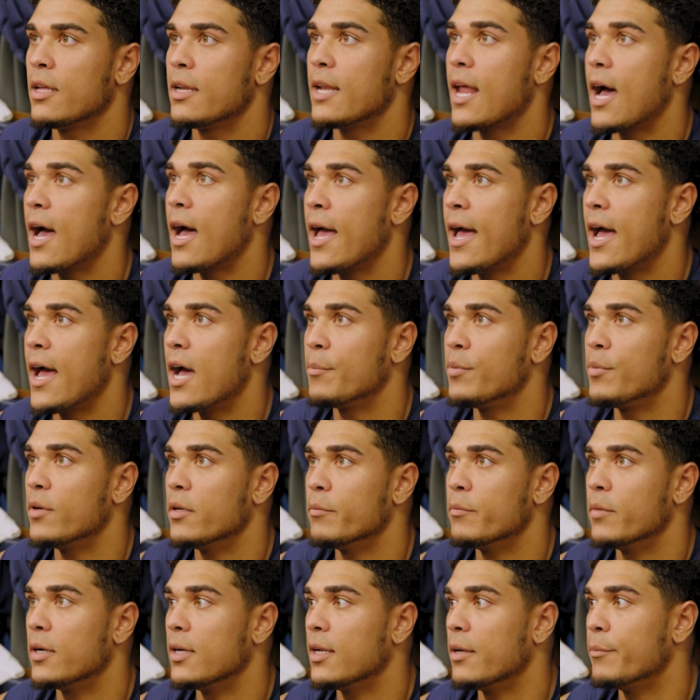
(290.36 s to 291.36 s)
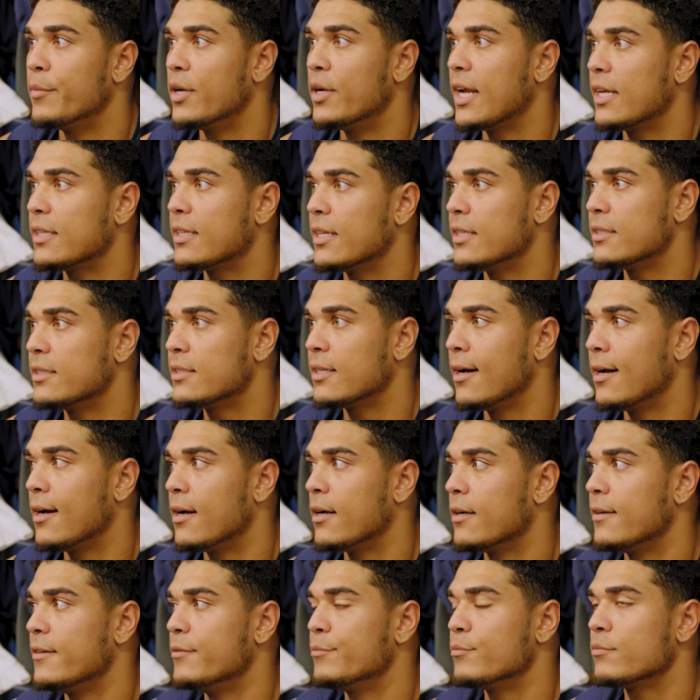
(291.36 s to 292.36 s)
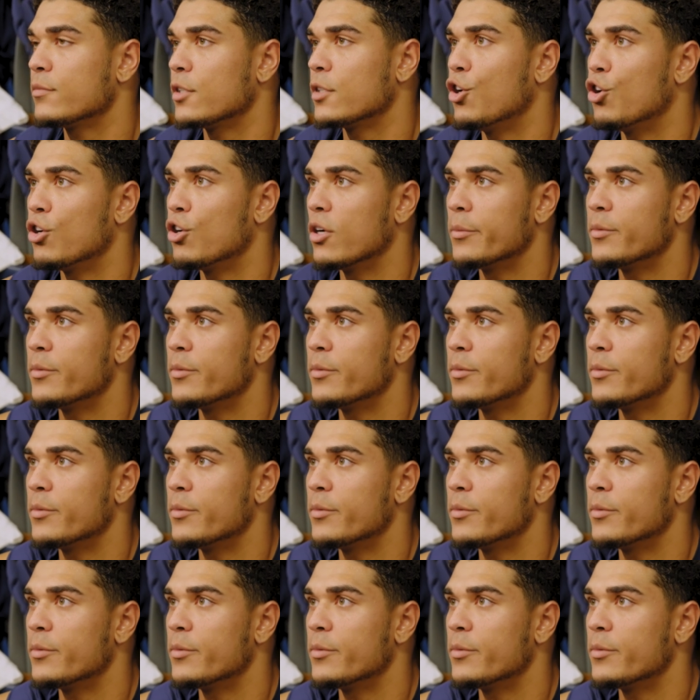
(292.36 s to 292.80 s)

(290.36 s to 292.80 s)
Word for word: not happen. But at that time, going